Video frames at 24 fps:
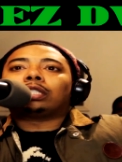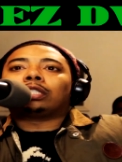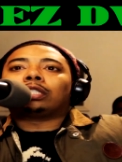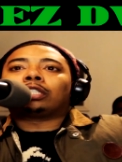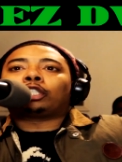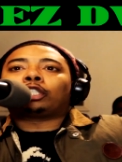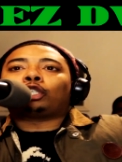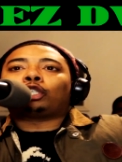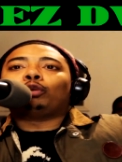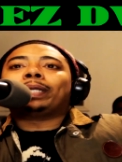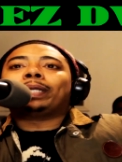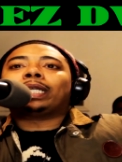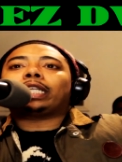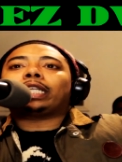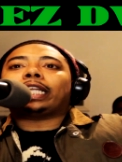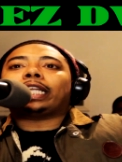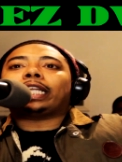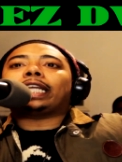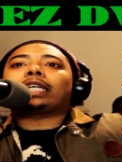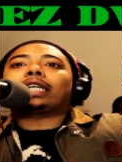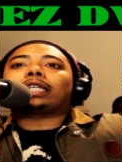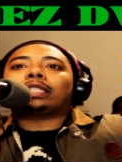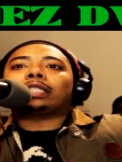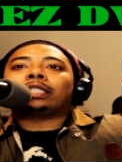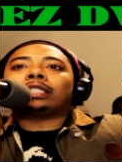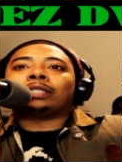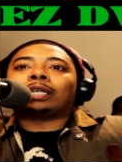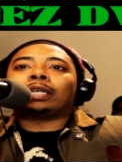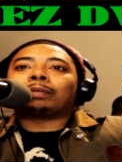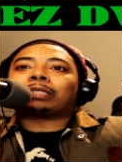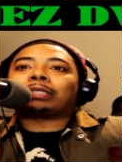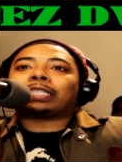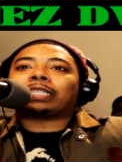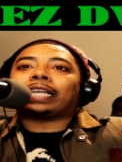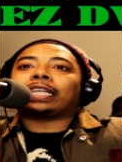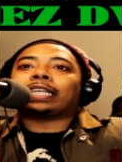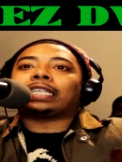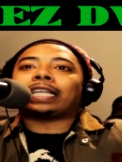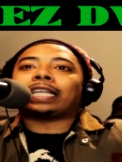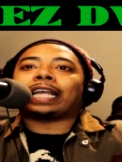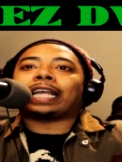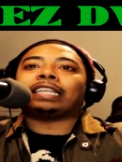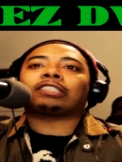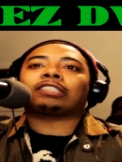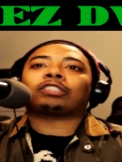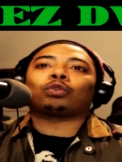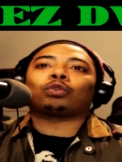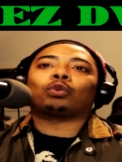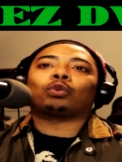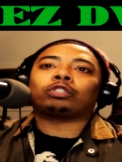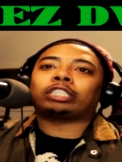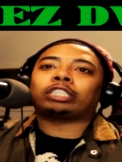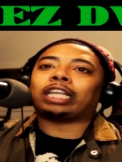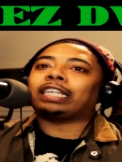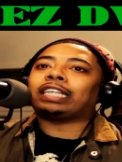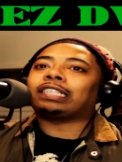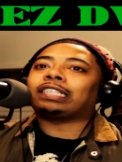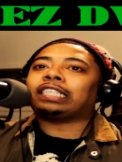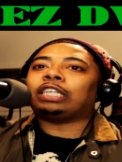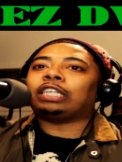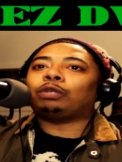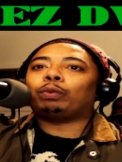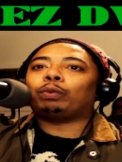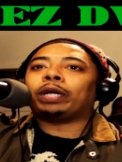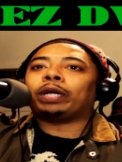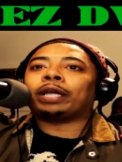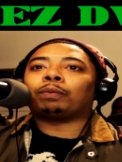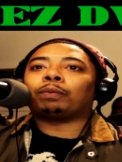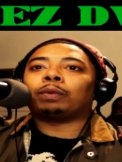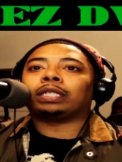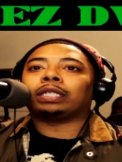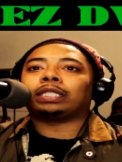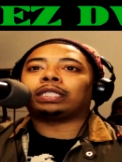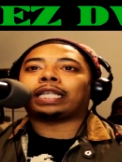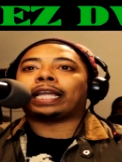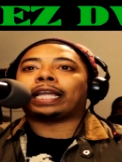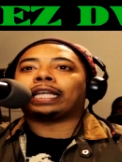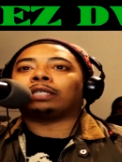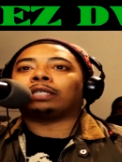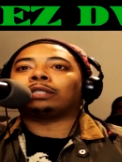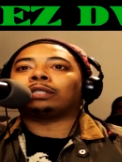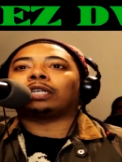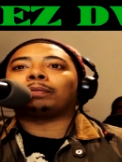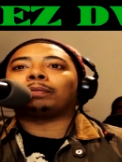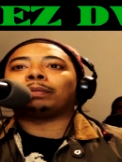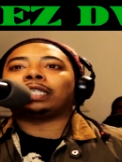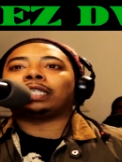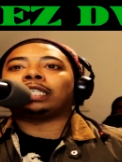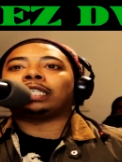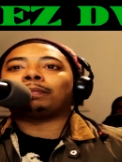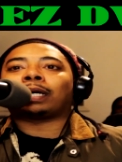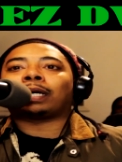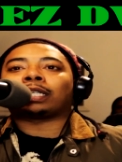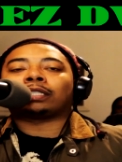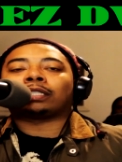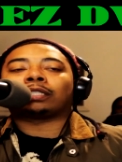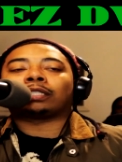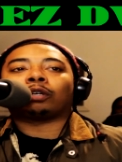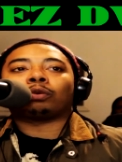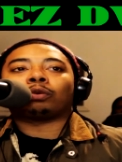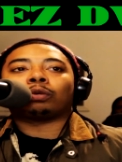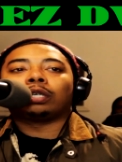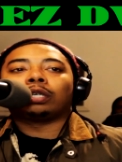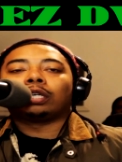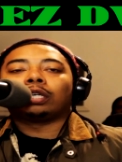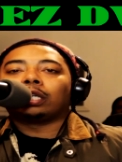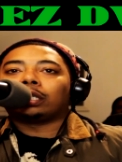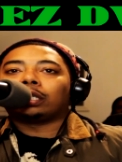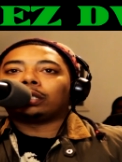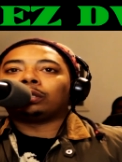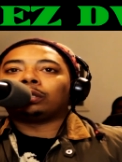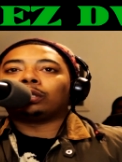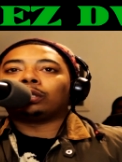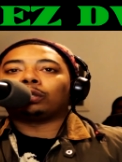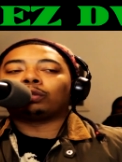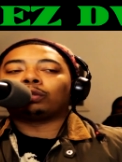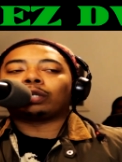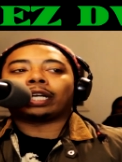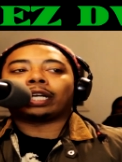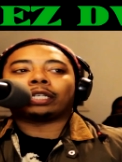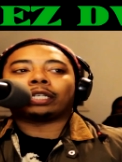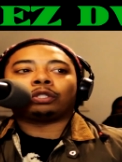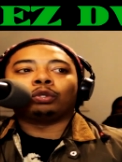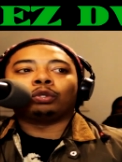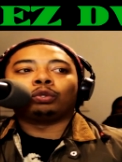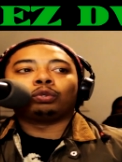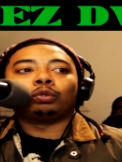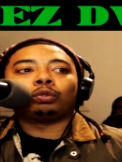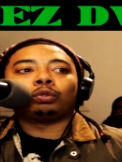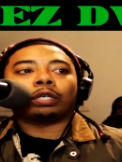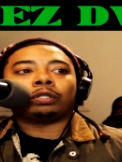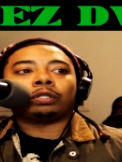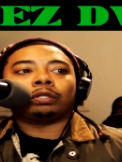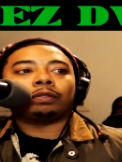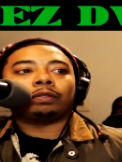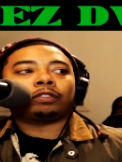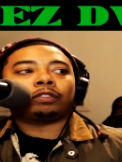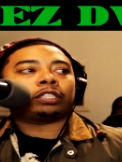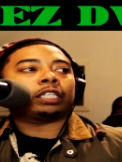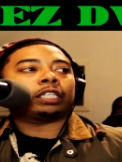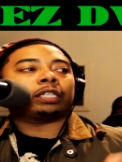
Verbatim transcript: Cuban link, you know what I'm saying? That he saw Jay Z wear one day, you know what yeah, I mean? He about to go, you know, you got dude, uh, shit,